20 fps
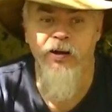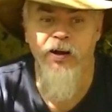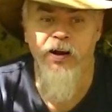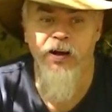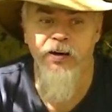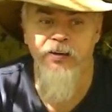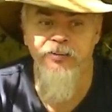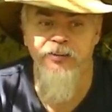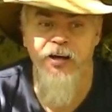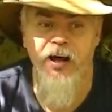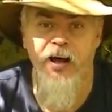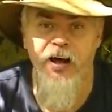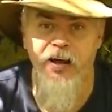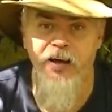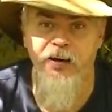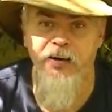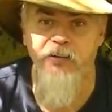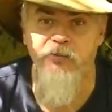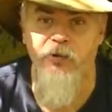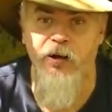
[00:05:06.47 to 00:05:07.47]
and I
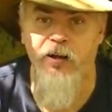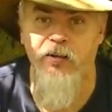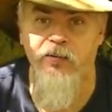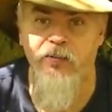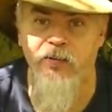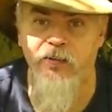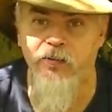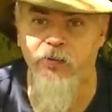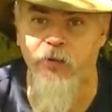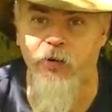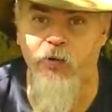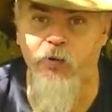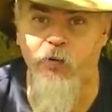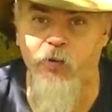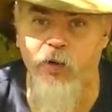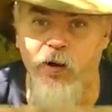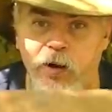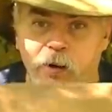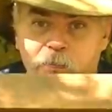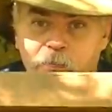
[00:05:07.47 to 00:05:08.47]
decided rather than throw it
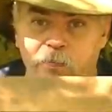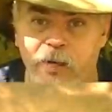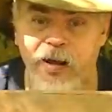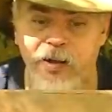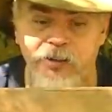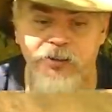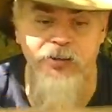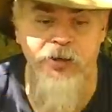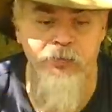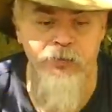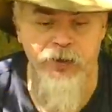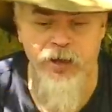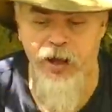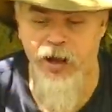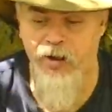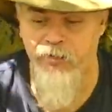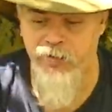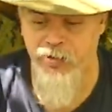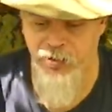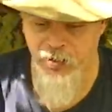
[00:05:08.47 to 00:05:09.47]
away to make something
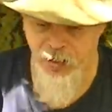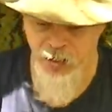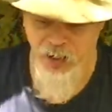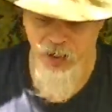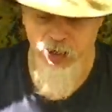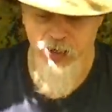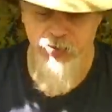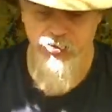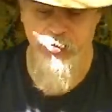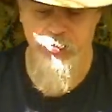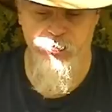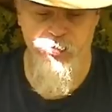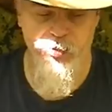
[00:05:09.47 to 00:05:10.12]
out of it. So